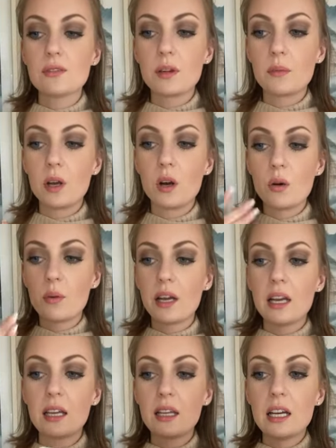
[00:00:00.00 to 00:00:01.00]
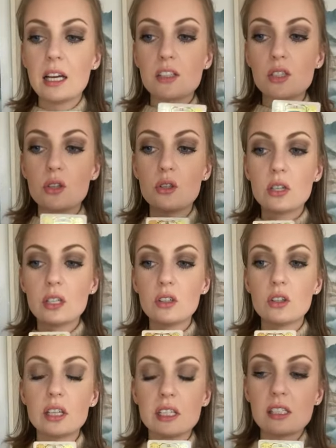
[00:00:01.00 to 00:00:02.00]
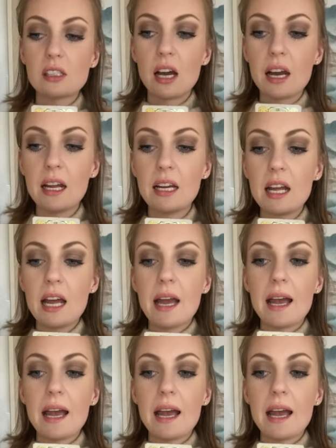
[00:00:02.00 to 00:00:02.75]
from the hallway, so you can look inside.